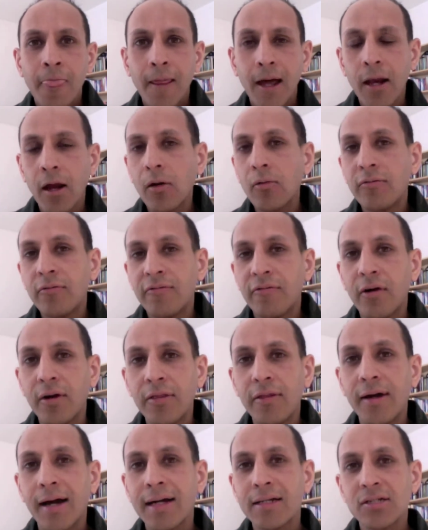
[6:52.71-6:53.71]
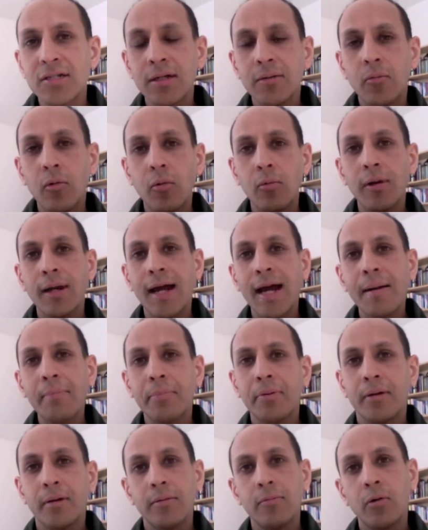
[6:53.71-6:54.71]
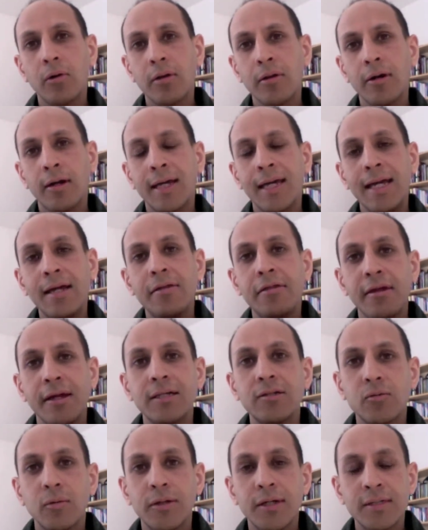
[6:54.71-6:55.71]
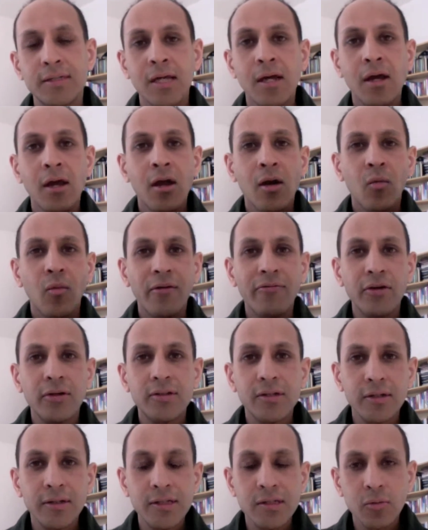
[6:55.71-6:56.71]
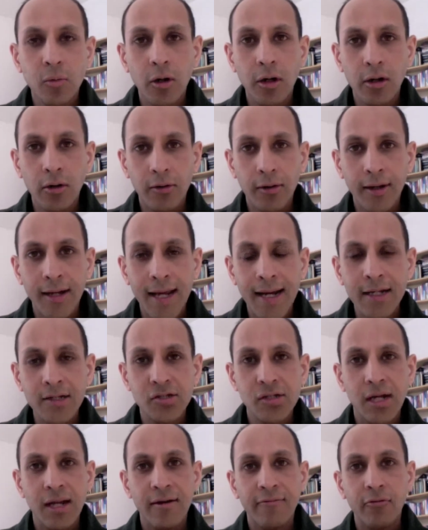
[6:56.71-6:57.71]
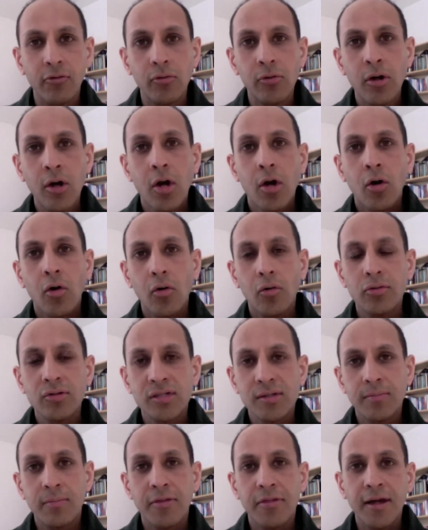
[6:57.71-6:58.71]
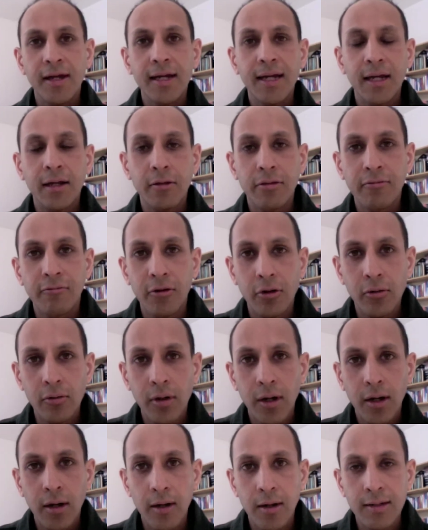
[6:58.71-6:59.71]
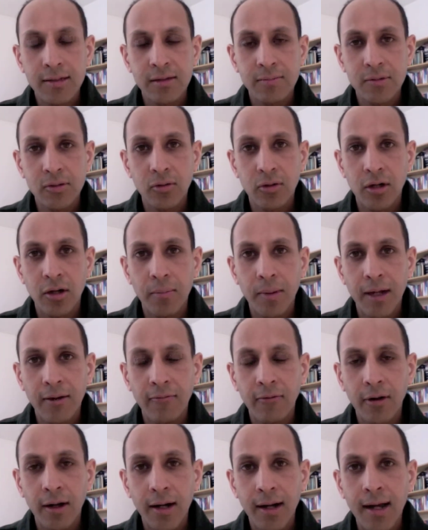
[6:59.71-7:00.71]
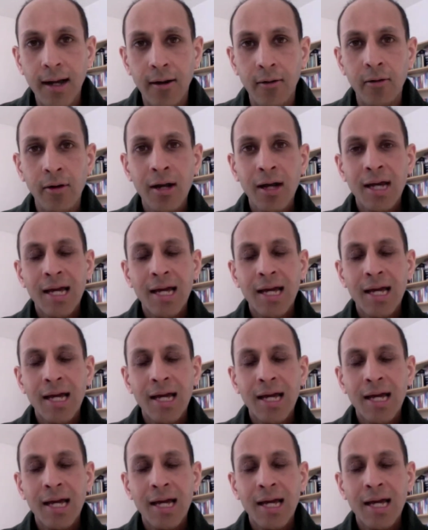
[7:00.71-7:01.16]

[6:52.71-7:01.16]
And I would find that actually what would happen, and one of the key things with this, whether you're doing this work on an energy level or some thinking through, as I'm talking about right now,